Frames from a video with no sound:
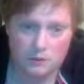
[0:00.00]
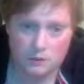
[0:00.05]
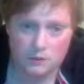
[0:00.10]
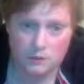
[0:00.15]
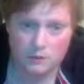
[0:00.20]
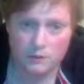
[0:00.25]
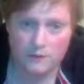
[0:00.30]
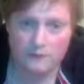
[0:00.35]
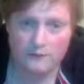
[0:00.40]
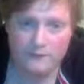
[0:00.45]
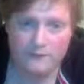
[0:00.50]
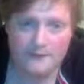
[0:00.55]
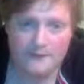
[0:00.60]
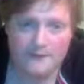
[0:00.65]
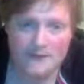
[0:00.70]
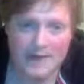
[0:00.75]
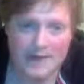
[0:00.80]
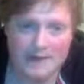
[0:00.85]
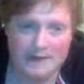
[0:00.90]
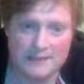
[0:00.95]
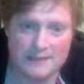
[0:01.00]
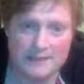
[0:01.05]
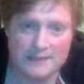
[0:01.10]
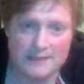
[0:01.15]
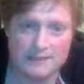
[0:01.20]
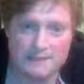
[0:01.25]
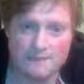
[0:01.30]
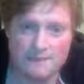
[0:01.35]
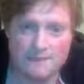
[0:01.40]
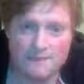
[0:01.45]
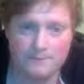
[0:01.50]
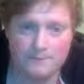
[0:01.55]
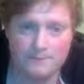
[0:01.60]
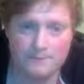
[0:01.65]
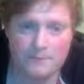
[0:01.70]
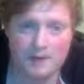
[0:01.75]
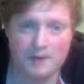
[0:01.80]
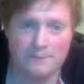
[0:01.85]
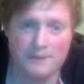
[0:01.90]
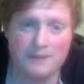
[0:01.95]
So if he takes,
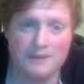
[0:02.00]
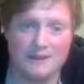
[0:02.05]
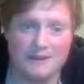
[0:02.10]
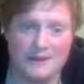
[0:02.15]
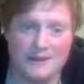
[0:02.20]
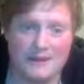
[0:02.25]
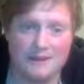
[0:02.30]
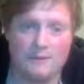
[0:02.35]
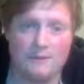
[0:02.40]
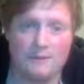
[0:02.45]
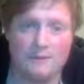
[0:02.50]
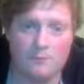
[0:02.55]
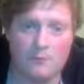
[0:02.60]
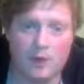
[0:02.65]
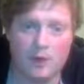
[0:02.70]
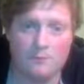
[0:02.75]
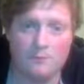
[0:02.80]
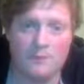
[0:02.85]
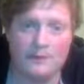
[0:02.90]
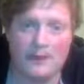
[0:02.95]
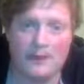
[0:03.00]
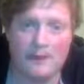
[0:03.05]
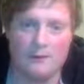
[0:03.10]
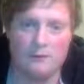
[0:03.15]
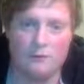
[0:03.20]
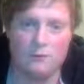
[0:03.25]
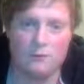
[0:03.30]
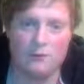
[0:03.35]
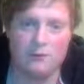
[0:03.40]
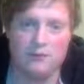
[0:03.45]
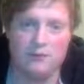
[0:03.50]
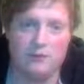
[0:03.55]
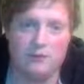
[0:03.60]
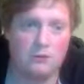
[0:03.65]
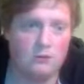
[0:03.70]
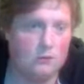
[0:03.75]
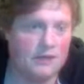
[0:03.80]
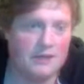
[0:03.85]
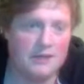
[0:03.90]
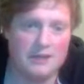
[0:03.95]
I believe that my plan was
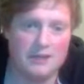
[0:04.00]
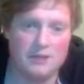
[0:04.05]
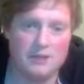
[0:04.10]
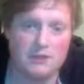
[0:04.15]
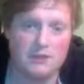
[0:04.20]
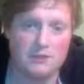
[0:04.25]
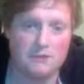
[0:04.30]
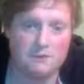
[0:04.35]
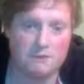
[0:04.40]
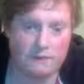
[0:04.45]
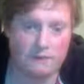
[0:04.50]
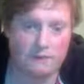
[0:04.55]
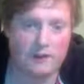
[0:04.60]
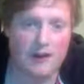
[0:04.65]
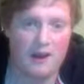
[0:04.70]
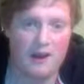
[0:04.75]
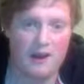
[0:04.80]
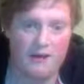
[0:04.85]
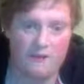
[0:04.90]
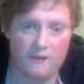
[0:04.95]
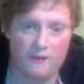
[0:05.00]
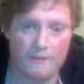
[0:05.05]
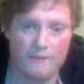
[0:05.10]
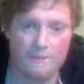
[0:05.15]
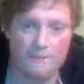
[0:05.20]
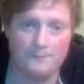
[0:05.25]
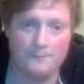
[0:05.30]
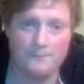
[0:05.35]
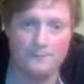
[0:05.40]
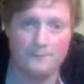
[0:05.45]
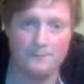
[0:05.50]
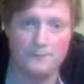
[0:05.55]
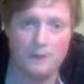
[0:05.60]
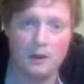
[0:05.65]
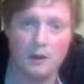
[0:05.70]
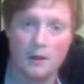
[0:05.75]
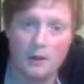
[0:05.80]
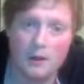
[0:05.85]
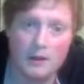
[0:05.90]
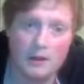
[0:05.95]
queen a5.
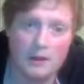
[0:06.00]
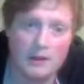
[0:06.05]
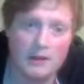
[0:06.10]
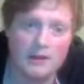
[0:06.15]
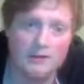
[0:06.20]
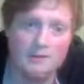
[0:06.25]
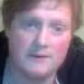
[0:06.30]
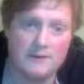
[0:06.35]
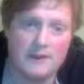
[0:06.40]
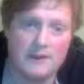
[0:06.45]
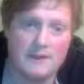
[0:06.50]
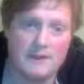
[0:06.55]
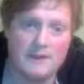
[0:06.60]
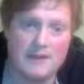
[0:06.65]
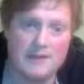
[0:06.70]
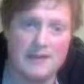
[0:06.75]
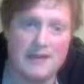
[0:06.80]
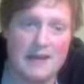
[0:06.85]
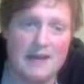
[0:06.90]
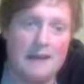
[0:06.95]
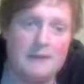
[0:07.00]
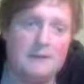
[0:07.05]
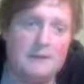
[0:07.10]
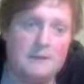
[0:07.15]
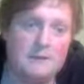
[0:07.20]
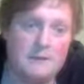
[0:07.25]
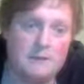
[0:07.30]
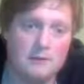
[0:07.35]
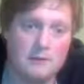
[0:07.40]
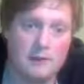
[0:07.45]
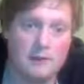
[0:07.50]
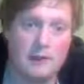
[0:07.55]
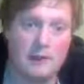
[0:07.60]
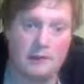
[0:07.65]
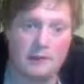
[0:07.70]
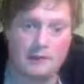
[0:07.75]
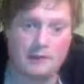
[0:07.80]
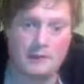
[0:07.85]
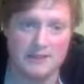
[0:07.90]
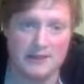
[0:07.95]
And if he takes again, I
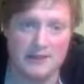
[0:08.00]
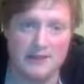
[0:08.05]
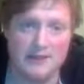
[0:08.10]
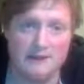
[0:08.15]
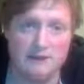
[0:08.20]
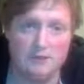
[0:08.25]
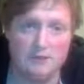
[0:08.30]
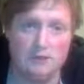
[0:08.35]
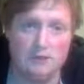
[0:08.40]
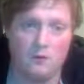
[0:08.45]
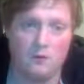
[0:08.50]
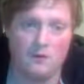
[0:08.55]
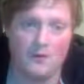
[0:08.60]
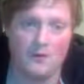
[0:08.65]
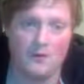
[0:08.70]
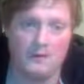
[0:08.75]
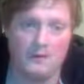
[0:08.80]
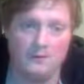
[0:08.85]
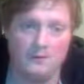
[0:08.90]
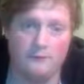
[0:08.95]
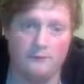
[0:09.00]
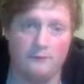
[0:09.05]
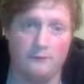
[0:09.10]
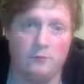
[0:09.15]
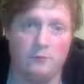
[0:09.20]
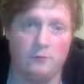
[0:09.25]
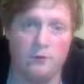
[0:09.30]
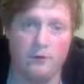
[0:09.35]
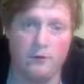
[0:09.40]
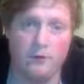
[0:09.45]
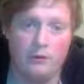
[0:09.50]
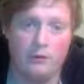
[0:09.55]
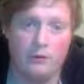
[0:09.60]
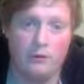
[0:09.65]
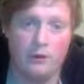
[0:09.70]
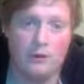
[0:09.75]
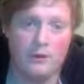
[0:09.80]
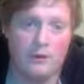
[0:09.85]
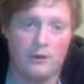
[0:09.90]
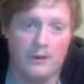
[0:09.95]
can take on e4.
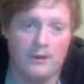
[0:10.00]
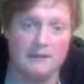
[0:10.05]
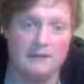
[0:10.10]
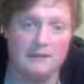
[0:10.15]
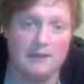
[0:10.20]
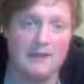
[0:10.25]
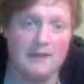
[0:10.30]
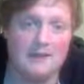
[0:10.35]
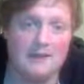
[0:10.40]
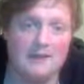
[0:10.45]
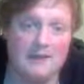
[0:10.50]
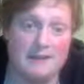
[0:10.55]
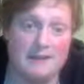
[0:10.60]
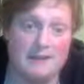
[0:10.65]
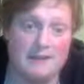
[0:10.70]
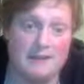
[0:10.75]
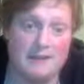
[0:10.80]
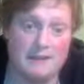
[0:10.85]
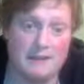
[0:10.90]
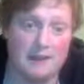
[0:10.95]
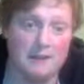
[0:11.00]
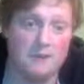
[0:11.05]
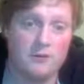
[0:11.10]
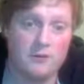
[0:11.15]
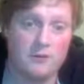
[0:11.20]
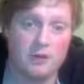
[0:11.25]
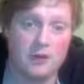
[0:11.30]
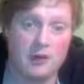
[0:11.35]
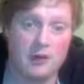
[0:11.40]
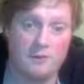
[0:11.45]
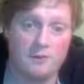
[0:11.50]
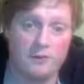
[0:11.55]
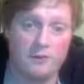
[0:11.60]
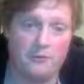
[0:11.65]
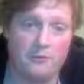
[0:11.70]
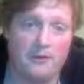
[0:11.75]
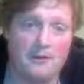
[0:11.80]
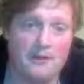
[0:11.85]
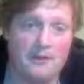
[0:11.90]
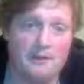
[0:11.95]
And if he takes yet another time,
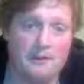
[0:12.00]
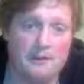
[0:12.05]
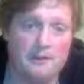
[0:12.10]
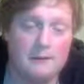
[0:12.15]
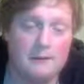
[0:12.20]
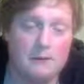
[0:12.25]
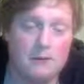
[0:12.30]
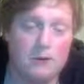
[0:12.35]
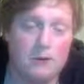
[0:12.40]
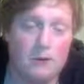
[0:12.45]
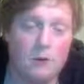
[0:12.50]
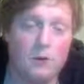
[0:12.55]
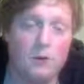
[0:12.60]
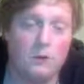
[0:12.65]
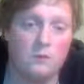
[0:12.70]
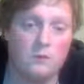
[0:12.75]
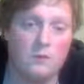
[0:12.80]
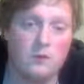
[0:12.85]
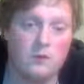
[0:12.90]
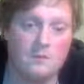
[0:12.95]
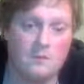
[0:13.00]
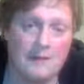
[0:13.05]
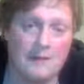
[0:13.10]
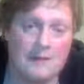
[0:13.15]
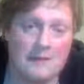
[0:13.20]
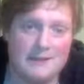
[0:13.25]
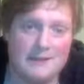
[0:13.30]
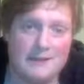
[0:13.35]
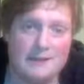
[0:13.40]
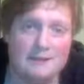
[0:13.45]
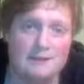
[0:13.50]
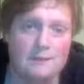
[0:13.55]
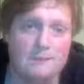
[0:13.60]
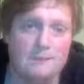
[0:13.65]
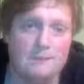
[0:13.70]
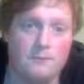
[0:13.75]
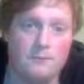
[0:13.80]
threatening almost mate here.